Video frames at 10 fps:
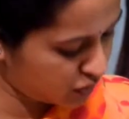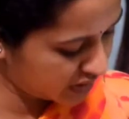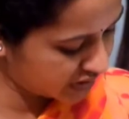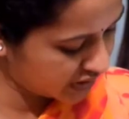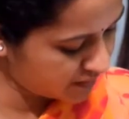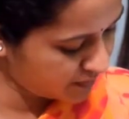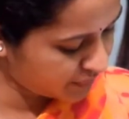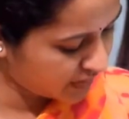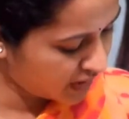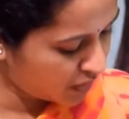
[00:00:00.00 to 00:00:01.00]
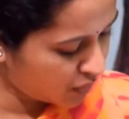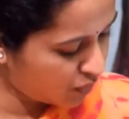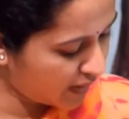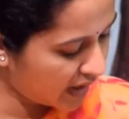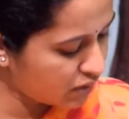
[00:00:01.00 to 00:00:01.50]
question,
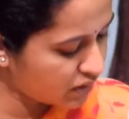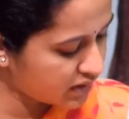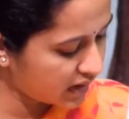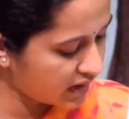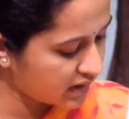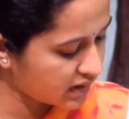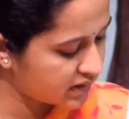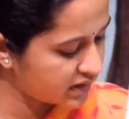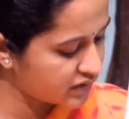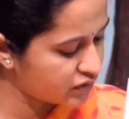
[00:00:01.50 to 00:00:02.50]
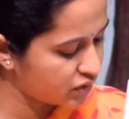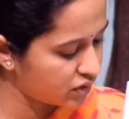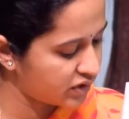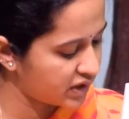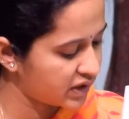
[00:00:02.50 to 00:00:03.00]
where do you think this stored
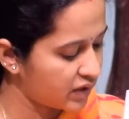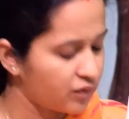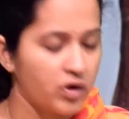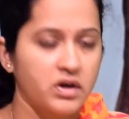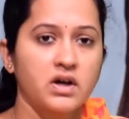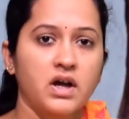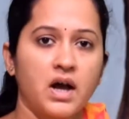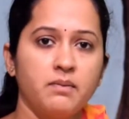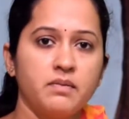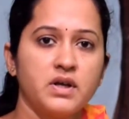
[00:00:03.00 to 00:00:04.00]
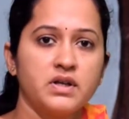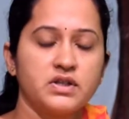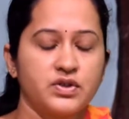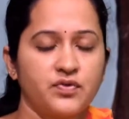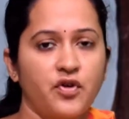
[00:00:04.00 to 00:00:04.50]
drinking water
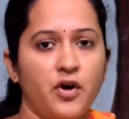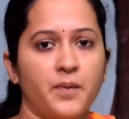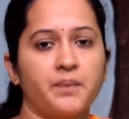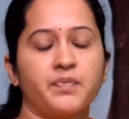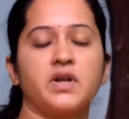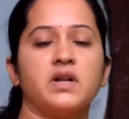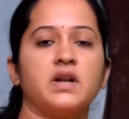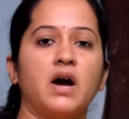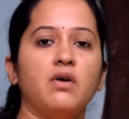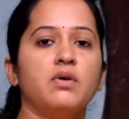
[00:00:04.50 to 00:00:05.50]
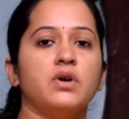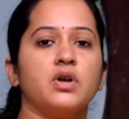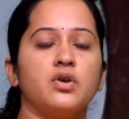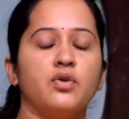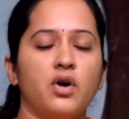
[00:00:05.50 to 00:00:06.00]
comes from? Now
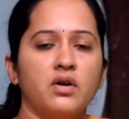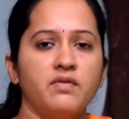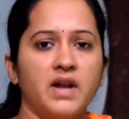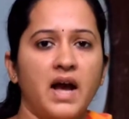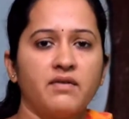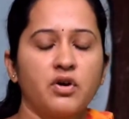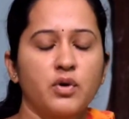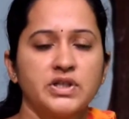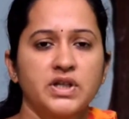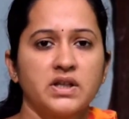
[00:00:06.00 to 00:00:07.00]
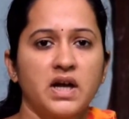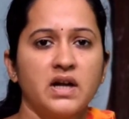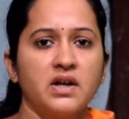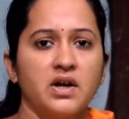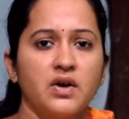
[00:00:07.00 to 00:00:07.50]
you all will have a question
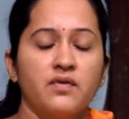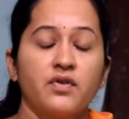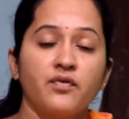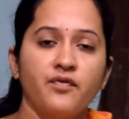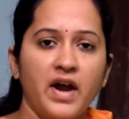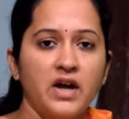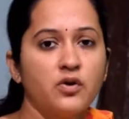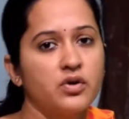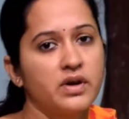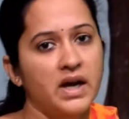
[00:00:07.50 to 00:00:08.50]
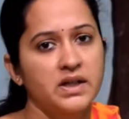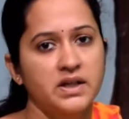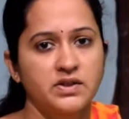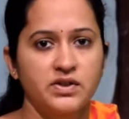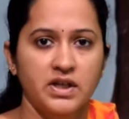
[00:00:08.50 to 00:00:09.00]
that from where do you get
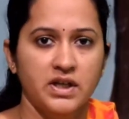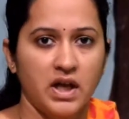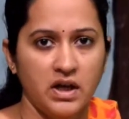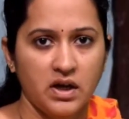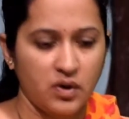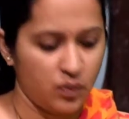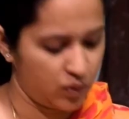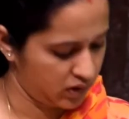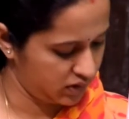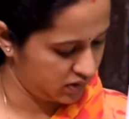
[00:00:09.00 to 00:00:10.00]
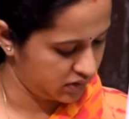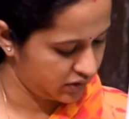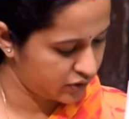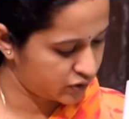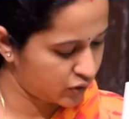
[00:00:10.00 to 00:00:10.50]
this drinking water?
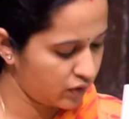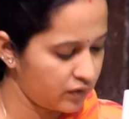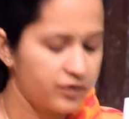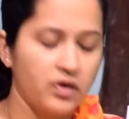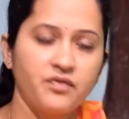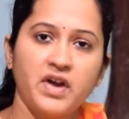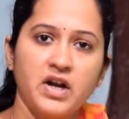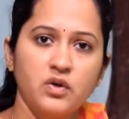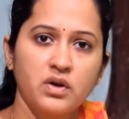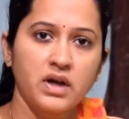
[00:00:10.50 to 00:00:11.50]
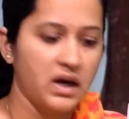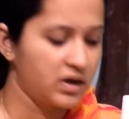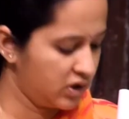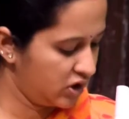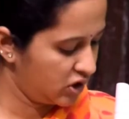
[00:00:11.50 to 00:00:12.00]
So from where do you
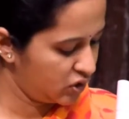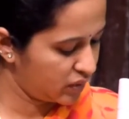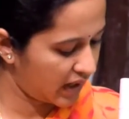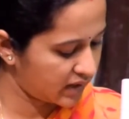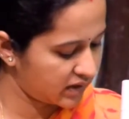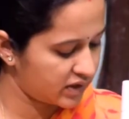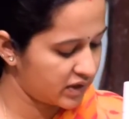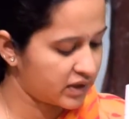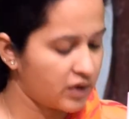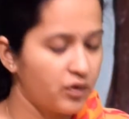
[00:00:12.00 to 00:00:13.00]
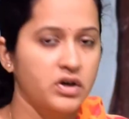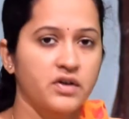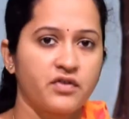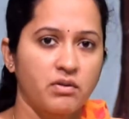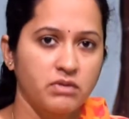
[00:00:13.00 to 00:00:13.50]
get? You get the drinking water
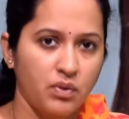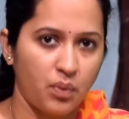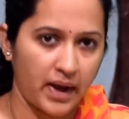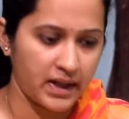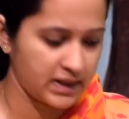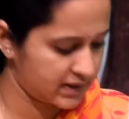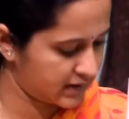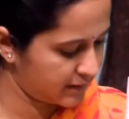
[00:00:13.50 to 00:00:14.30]
from the wells,